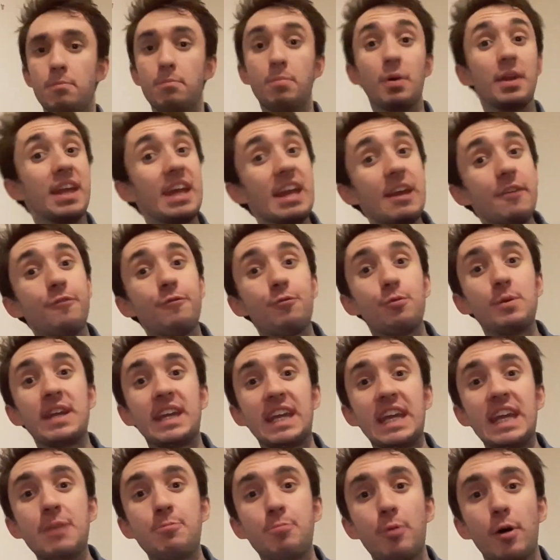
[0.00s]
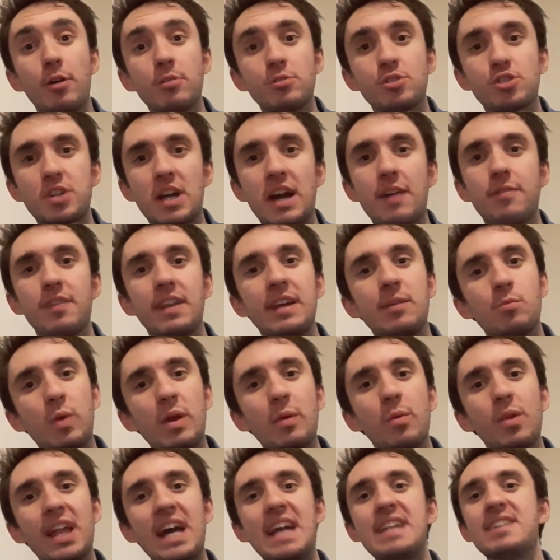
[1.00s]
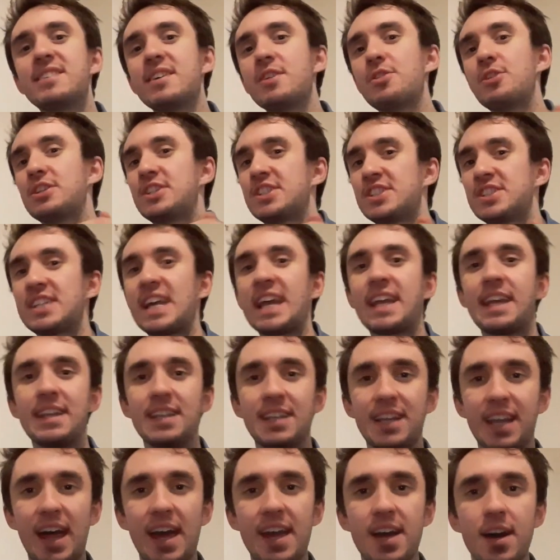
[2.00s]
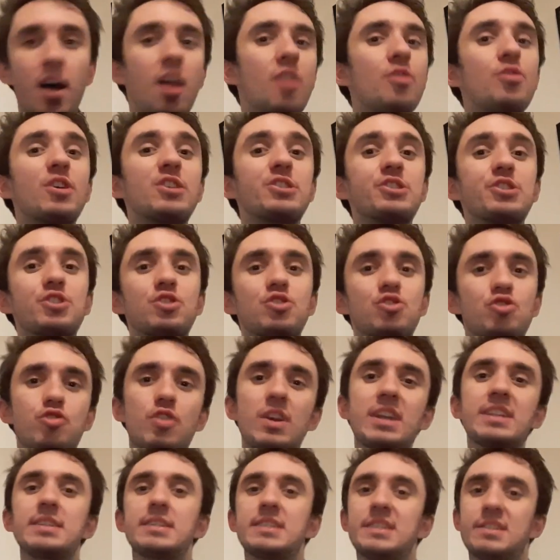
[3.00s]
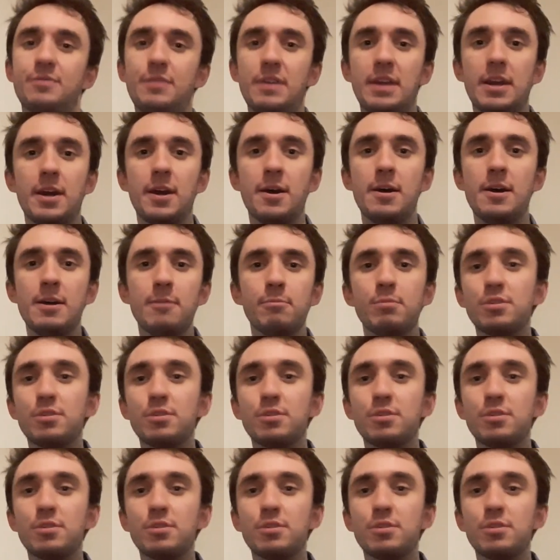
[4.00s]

But if we keep on travelling, we will enter the second layer, the stratosphere,